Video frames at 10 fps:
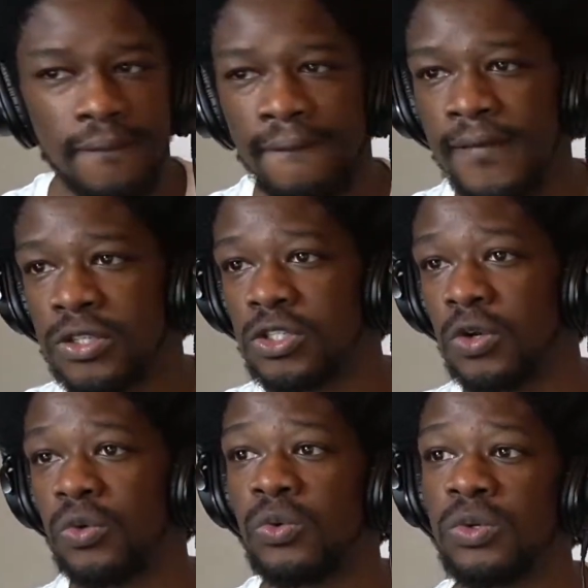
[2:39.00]
So
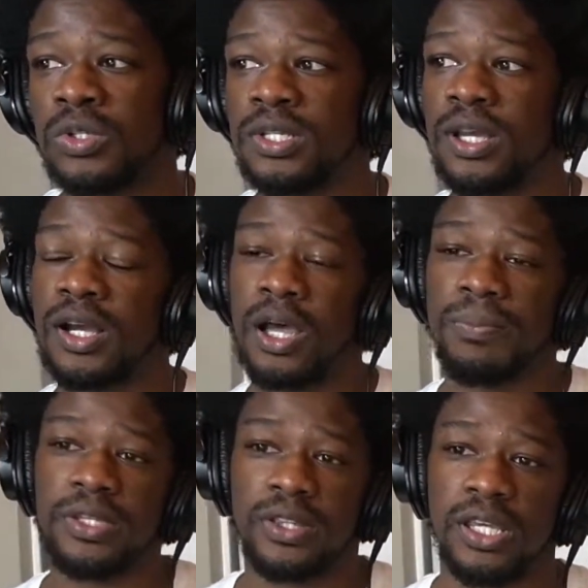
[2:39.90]
a couple
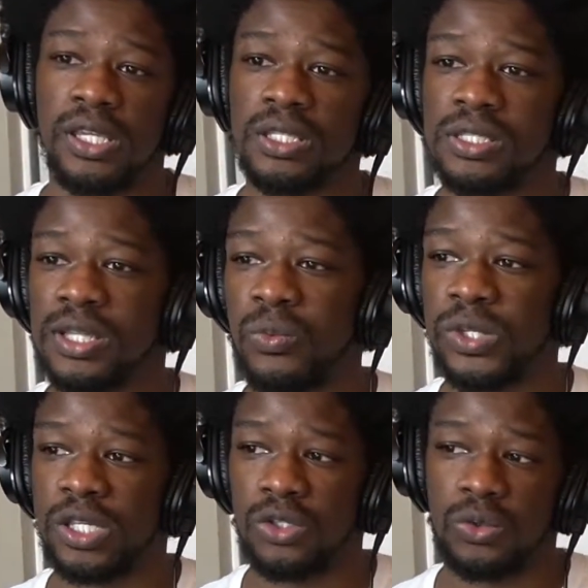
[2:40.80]
of things that we
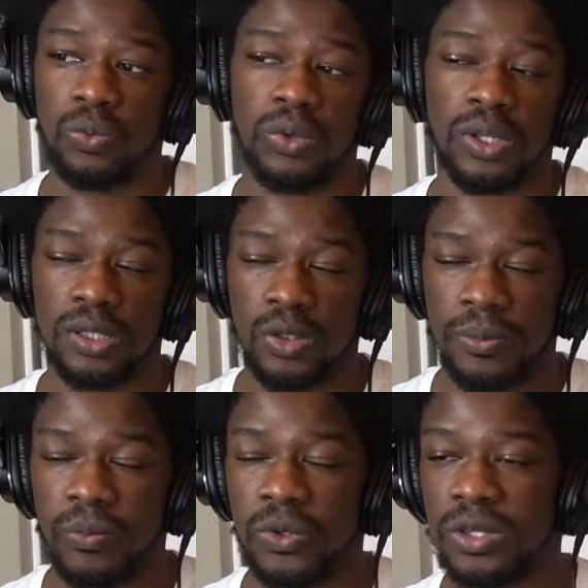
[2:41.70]
can do, well, a little bit
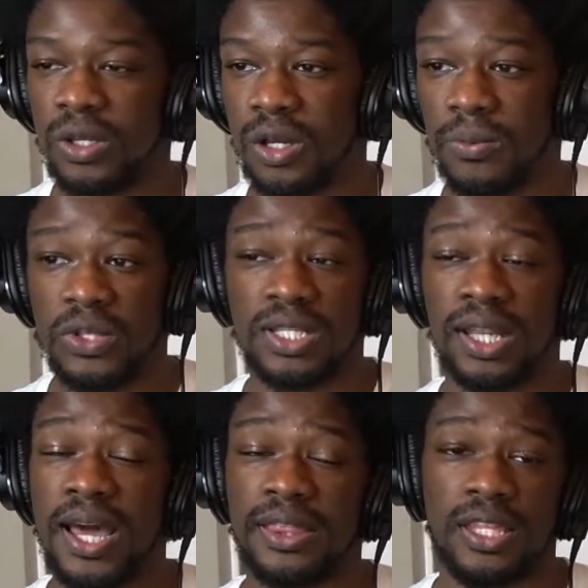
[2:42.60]
more than a couple. There's a lot
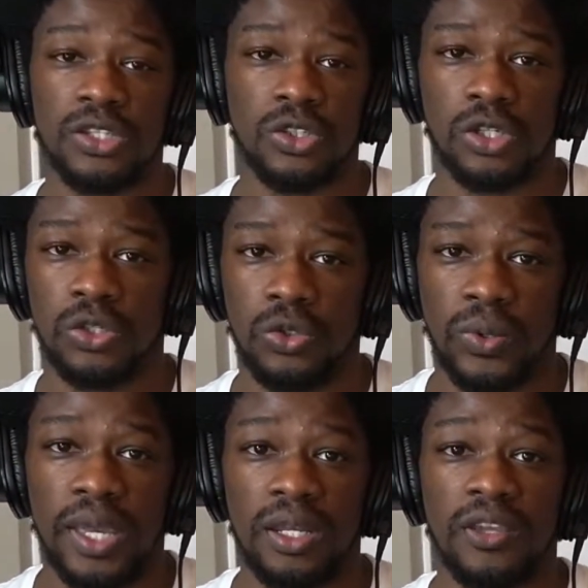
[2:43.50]
of things you can do,
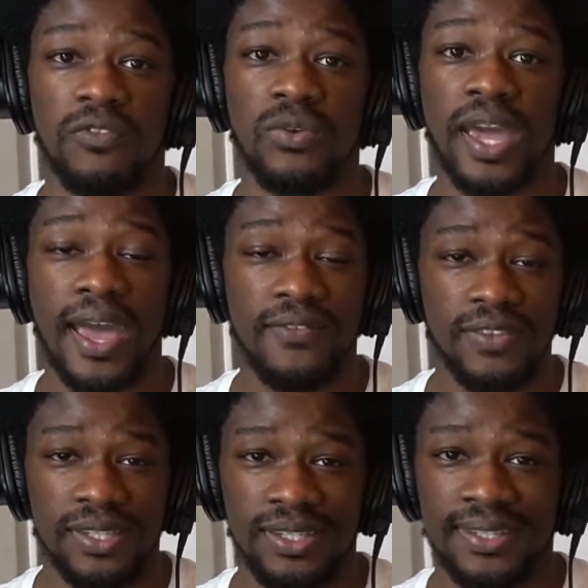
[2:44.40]
and if you have
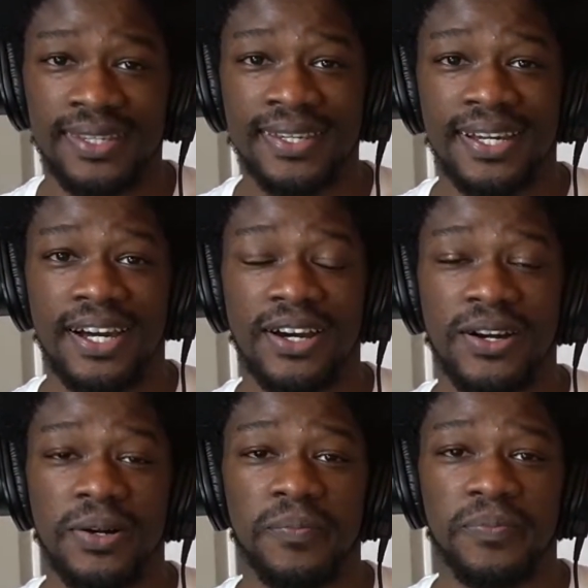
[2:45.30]
any
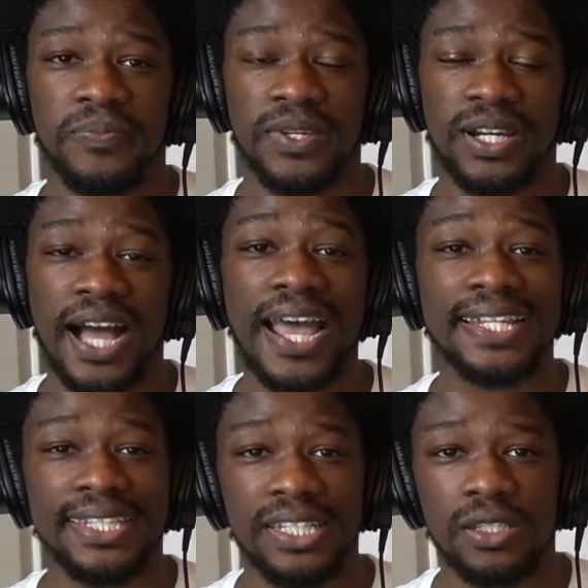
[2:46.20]

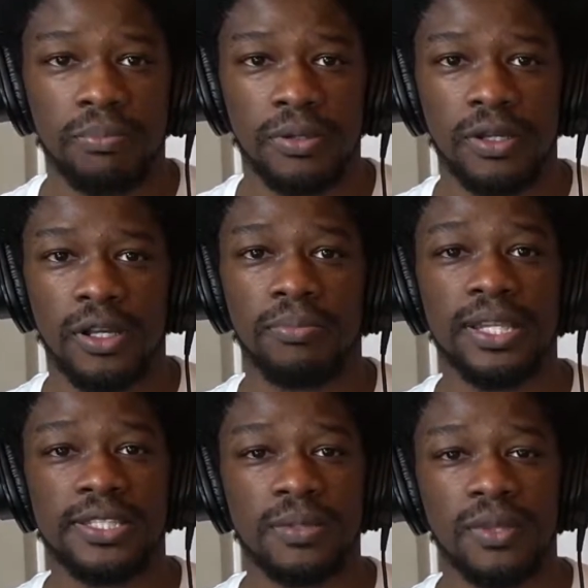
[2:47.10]
ideas, place
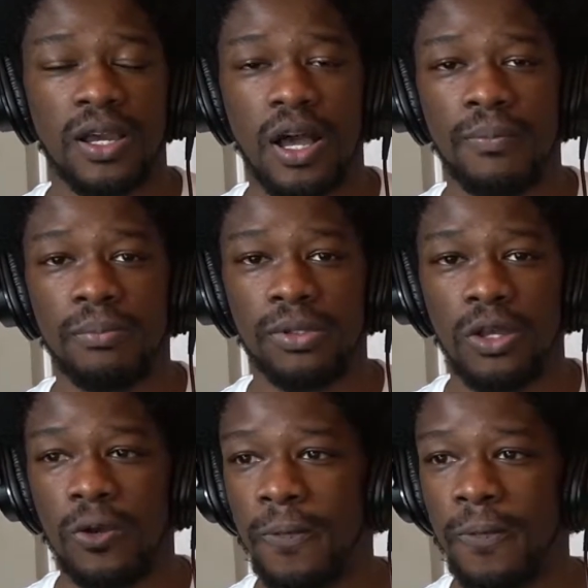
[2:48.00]
them in the comment below.